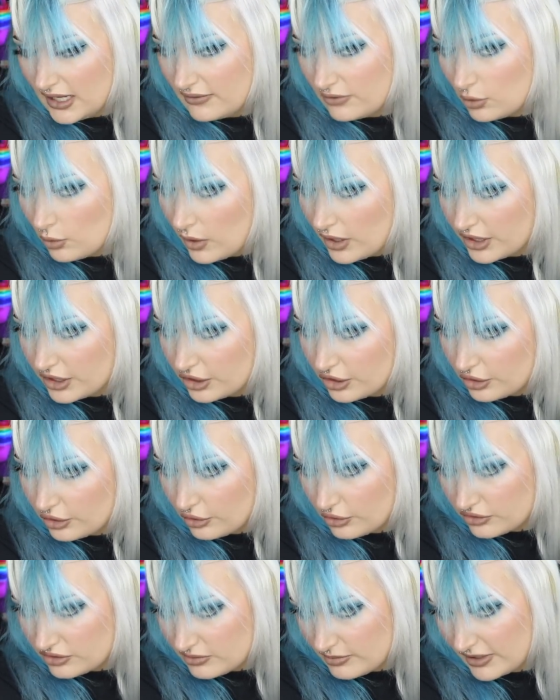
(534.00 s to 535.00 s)
If you want your
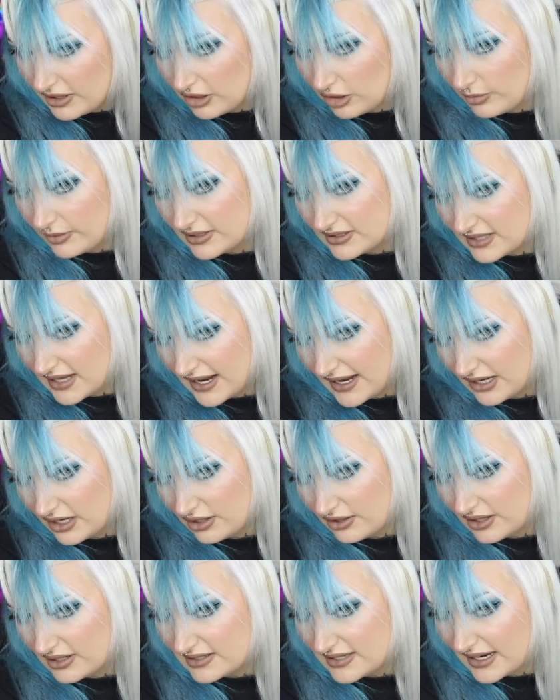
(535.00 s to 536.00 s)
curls to be a little bit
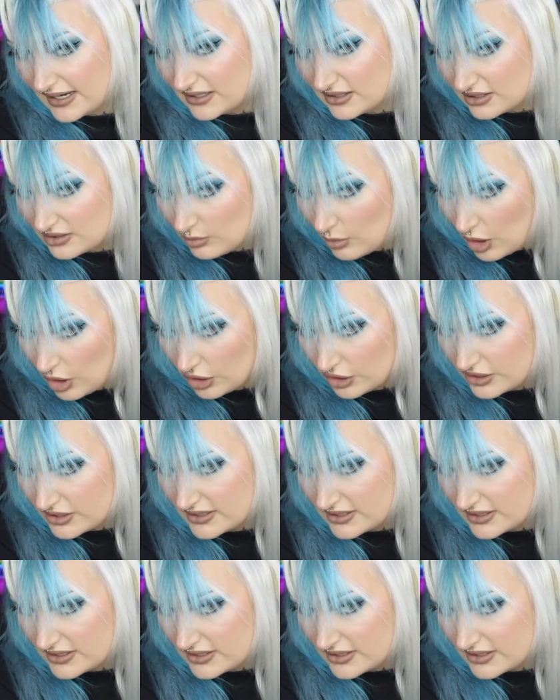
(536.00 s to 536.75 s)
tighter, then take smaller